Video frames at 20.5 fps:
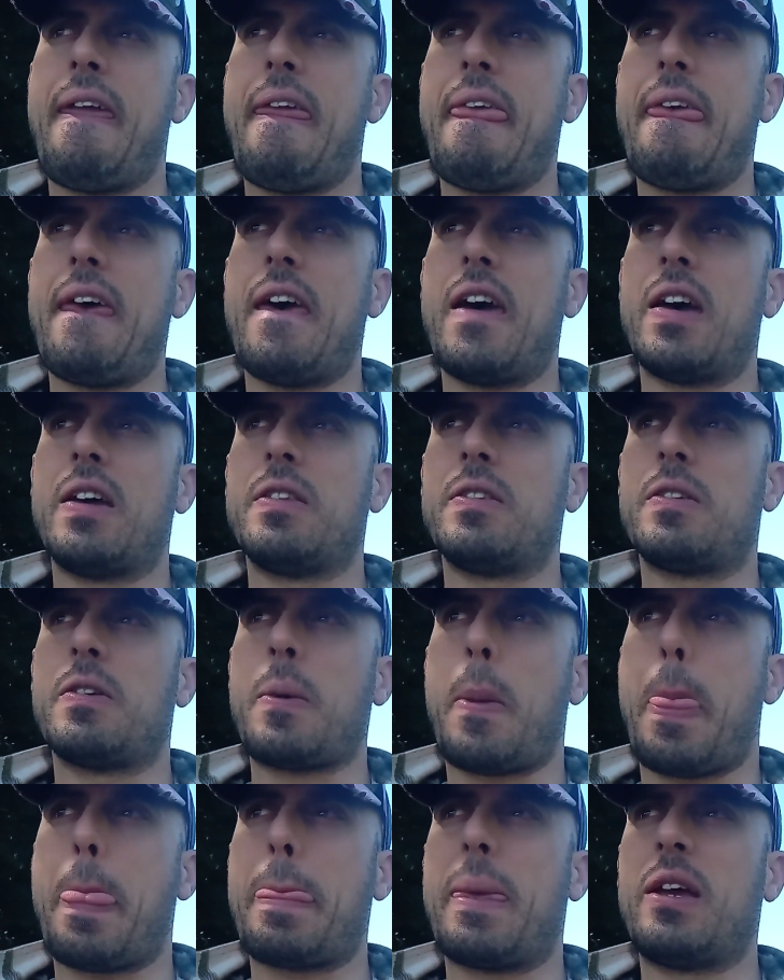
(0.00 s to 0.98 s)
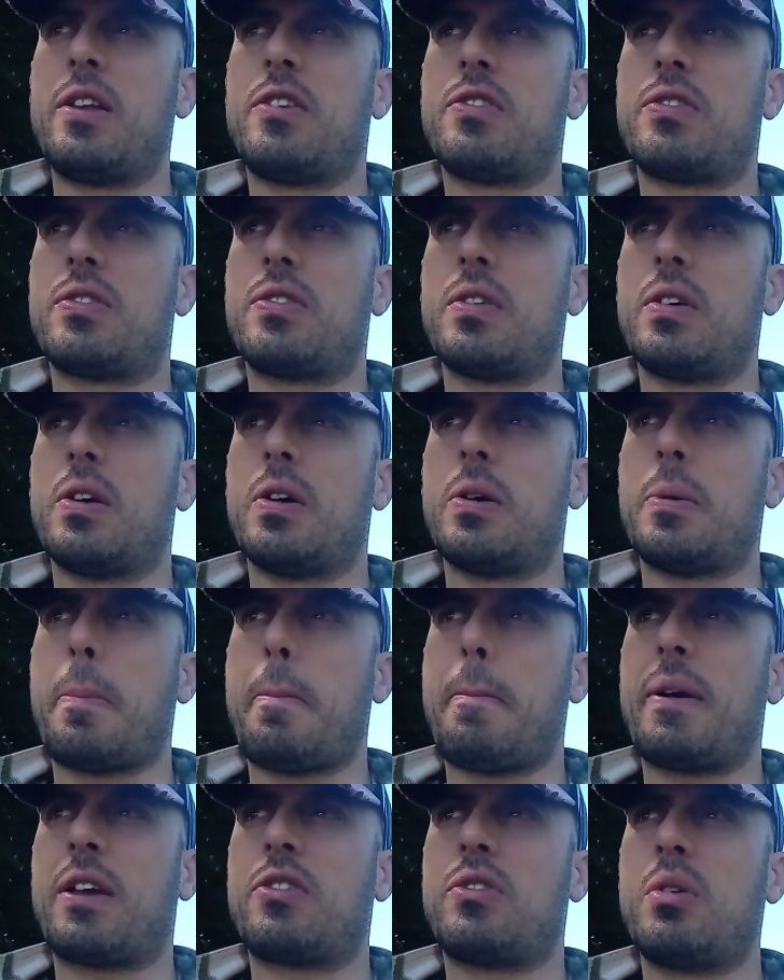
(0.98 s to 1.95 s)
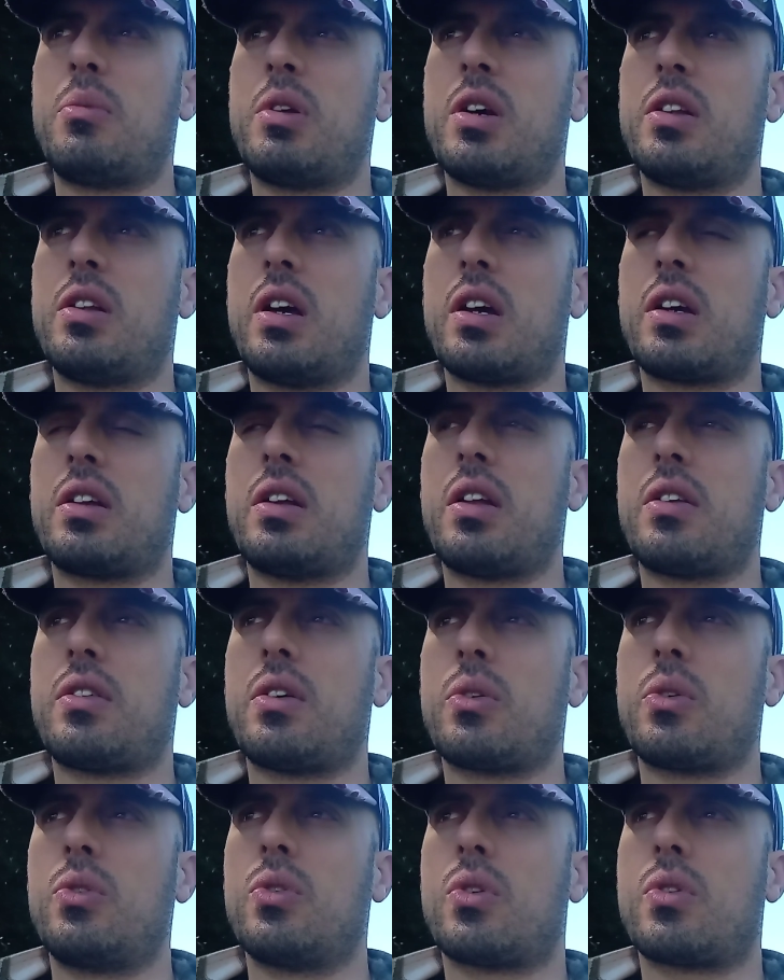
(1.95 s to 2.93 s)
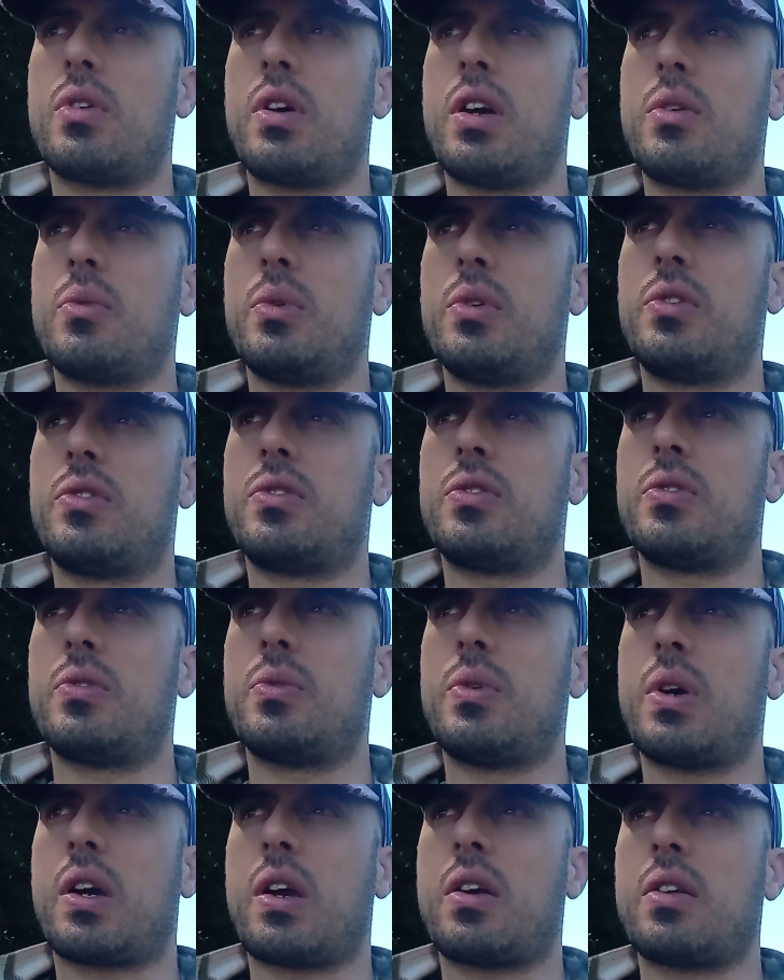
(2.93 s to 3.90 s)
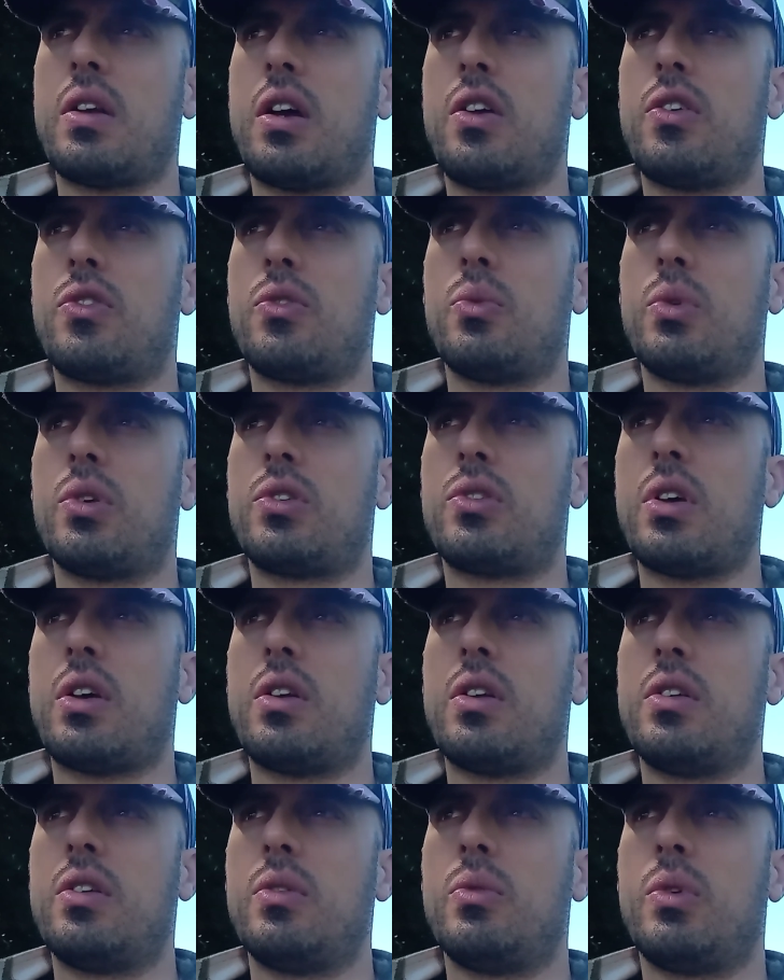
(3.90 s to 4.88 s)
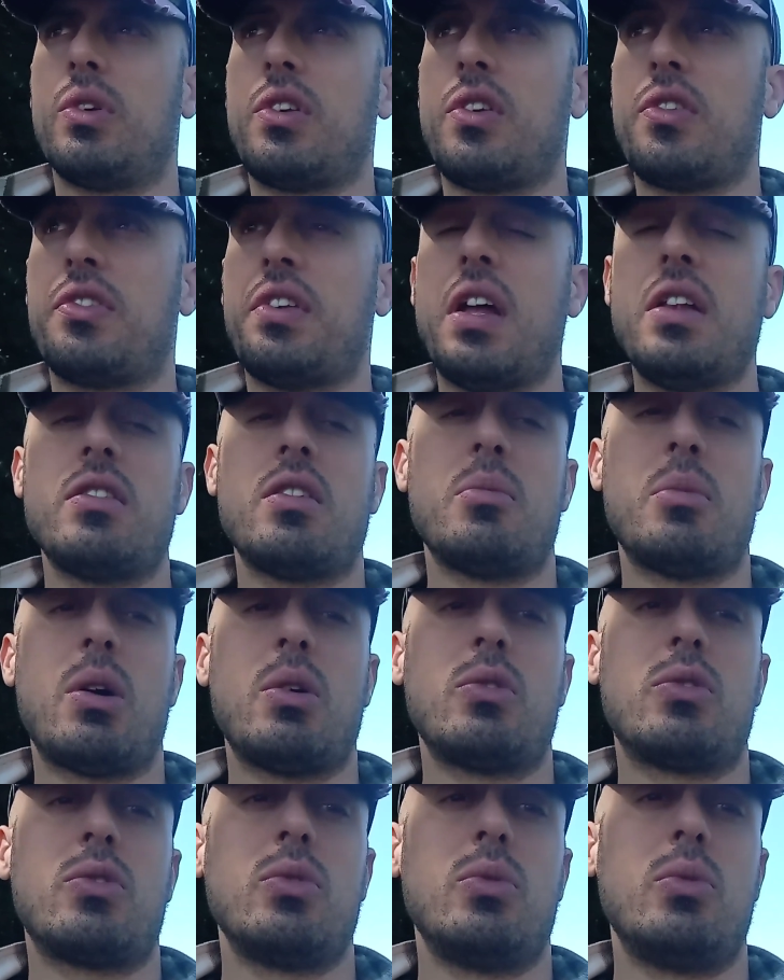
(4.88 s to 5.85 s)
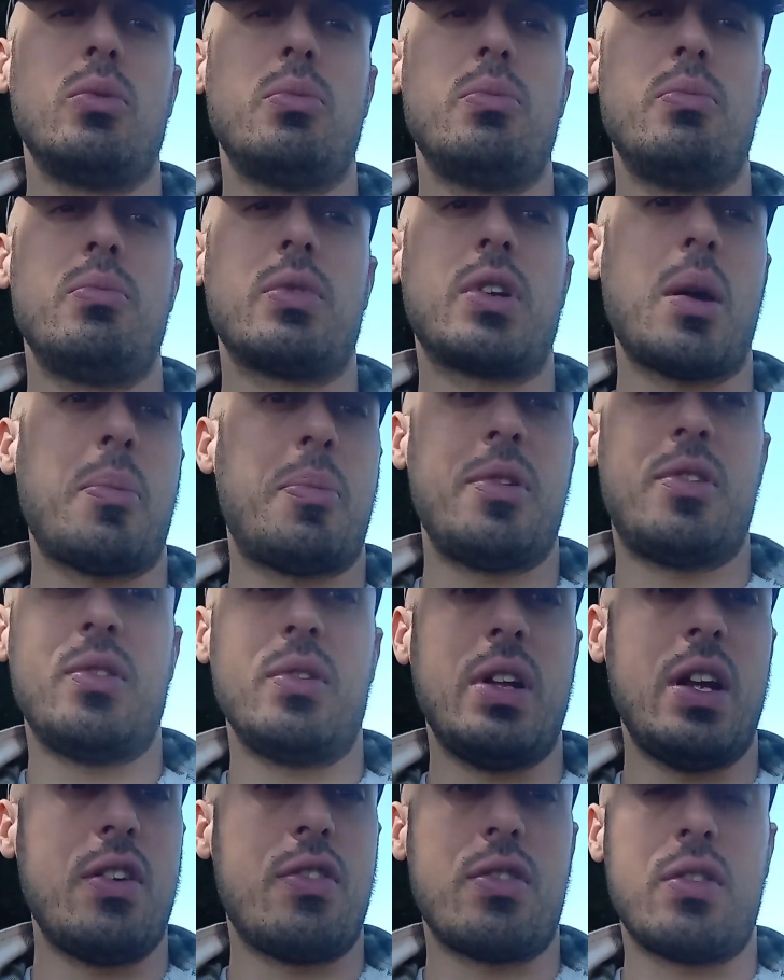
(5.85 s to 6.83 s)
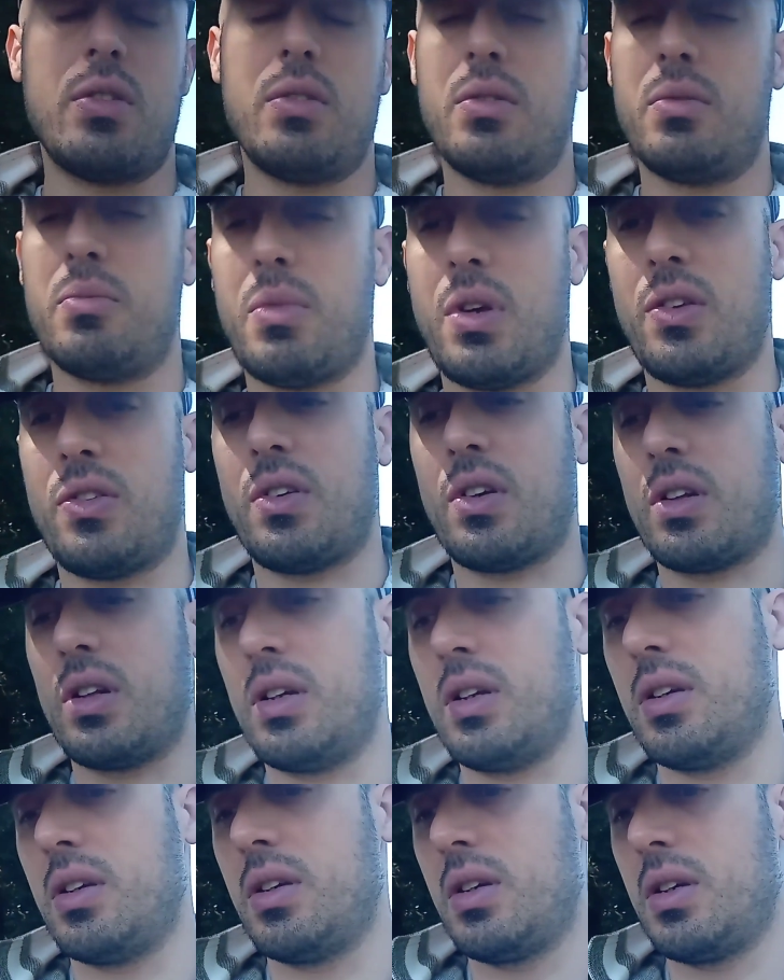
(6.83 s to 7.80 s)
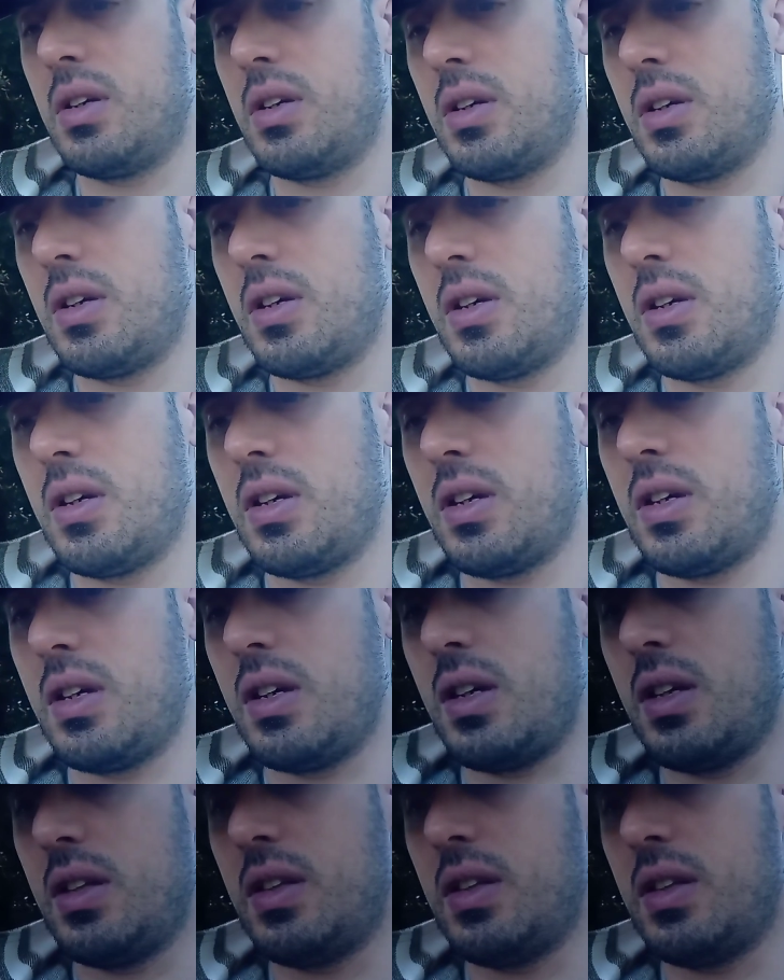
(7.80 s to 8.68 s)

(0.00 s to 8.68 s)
and it's extremely unlikely that Ukraine would recognize what is tantamount to capitulation, basically, in